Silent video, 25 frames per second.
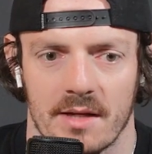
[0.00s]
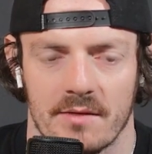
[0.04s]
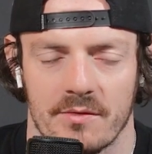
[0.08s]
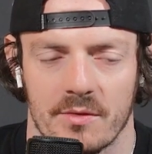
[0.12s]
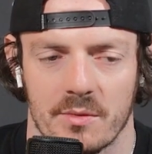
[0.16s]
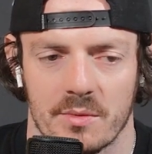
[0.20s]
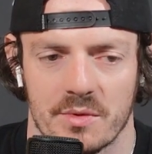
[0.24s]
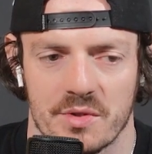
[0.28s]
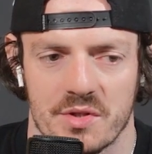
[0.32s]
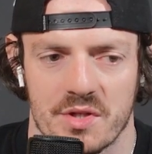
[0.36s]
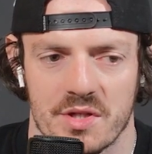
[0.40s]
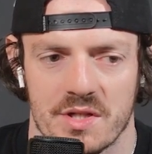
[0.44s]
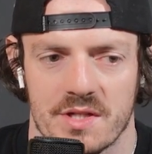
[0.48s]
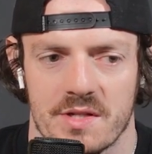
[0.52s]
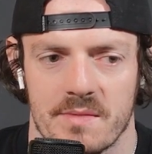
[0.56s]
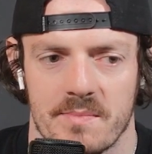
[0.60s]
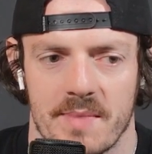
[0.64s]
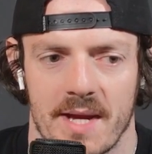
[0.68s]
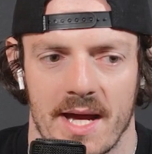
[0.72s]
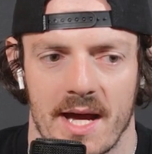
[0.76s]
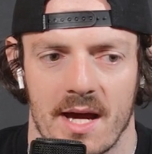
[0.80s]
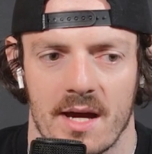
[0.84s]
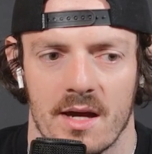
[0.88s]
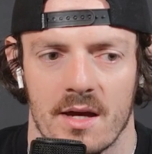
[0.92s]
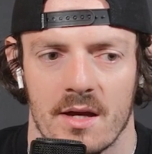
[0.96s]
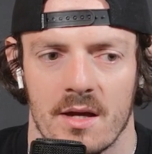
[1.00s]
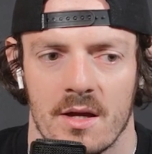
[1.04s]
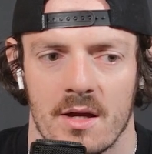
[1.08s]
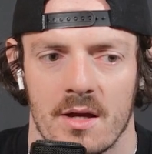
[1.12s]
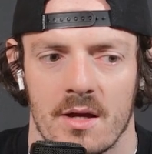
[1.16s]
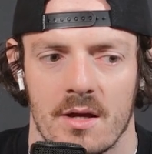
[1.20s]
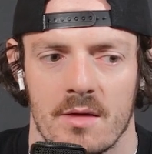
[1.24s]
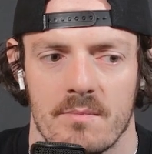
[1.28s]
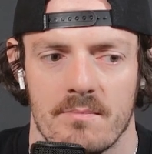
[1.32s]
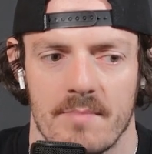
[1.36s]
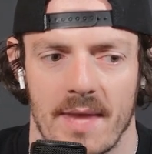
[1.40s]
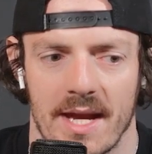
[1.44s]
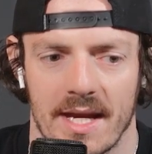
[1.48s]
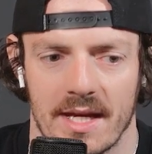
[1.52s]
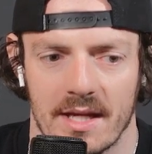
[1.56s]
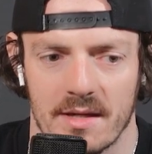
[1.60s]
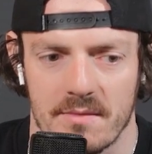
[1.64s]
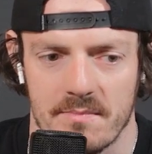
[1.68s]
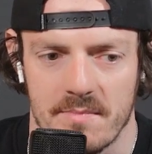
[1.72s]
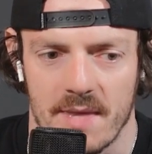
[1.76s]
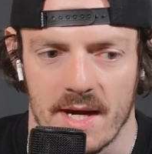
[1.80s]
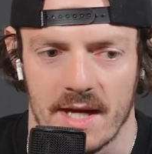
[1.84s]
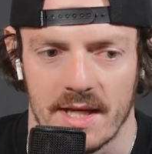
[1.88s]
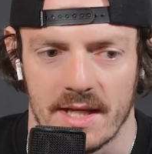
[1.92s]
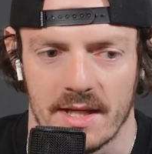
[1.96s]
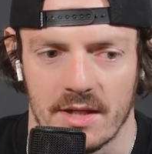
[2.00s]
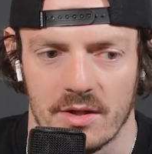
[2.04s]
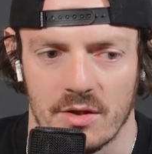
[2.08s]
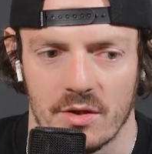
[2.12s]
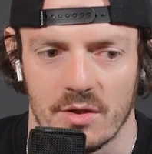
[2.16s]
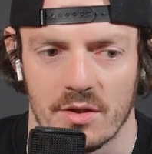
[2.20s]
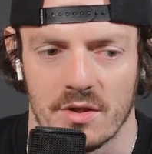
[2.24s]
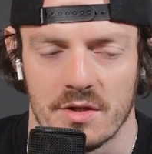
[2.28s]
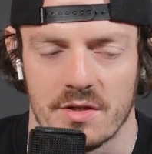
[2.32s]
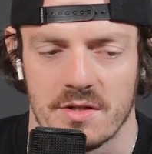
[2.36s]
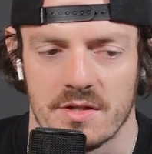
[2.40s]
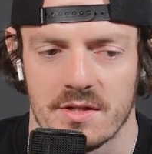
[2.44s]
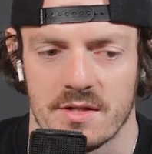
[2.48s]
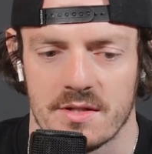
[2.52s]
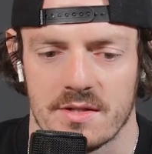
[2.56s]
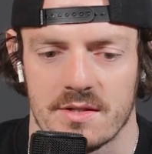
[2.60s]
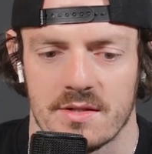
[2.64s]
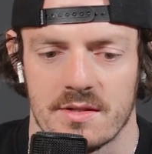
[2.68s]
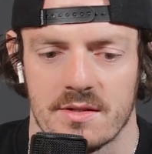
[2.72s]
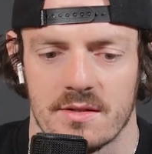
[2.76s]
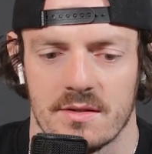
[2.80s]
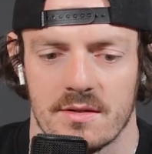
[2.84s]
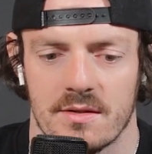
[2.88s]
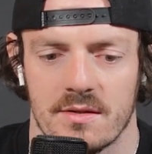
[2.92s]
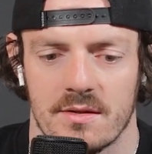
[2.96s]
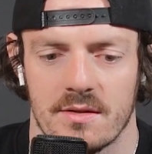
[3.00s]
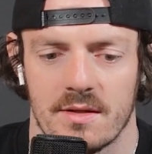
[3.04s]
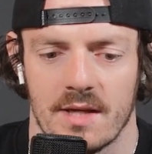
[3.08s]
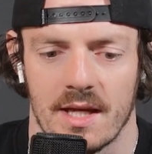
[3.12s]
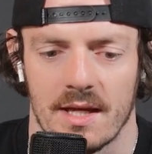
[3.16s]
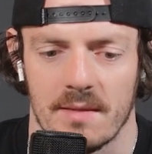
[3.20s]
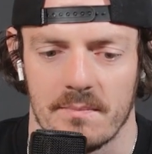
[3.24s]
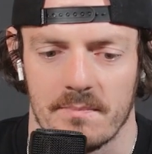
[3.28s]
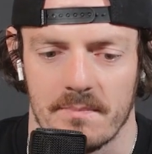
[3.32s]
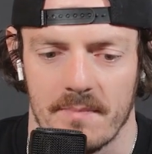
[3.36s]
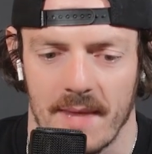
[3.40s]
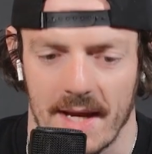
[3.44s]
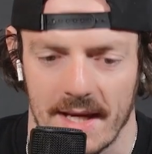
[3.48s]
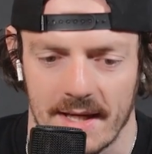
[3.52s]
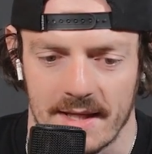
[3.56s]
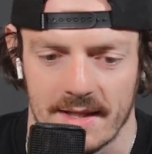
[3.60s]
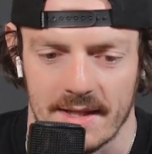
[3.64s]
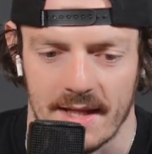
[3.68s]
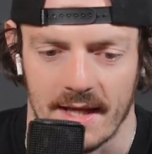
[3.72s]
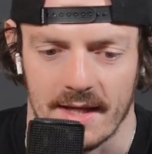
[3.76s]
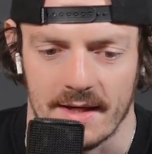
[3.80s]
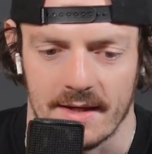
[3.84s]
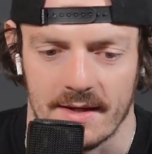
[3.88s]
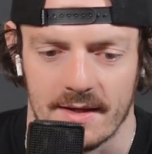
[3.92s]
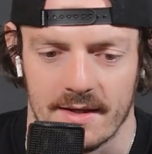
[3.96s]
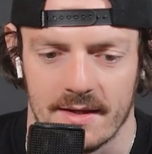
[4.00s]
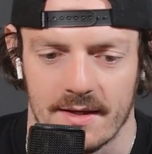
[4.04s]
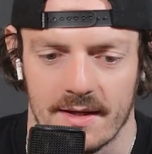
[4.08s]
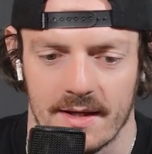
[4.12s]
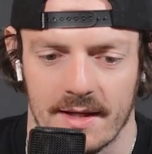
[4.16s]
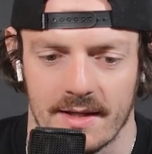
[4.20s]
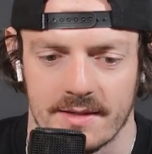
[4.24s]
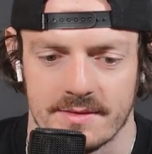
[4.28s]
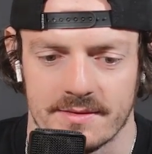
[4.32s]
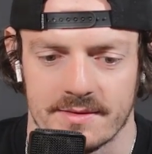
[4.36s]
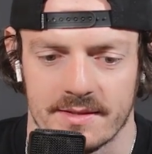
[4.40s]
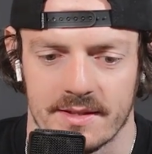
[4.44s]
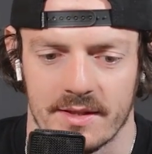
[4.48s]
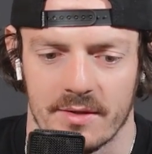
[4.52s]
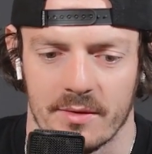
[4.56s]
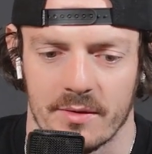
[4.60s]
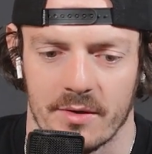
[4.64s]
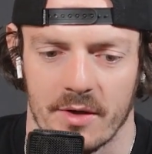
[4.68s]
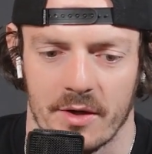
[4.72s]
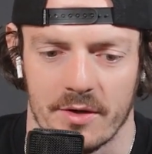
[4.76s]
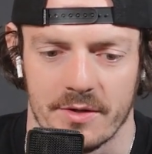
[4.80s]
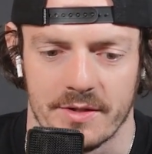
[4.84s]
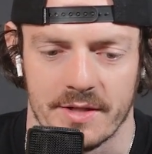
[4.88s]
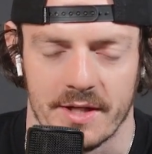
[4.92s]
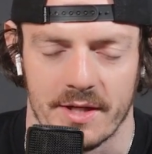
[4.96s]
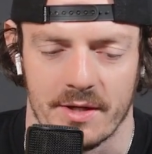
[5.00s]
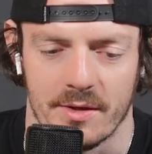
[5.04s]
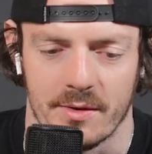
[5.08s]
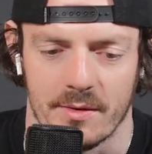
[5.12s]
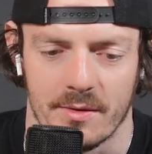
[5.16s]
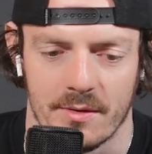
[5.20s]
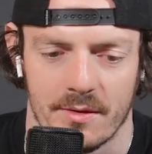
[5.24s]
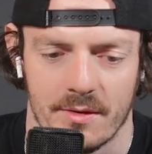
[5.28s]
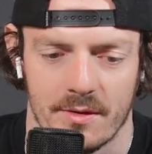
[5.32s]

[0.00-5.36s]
If it was just about making money, you could just keep making that at Eden's Hill Hotel.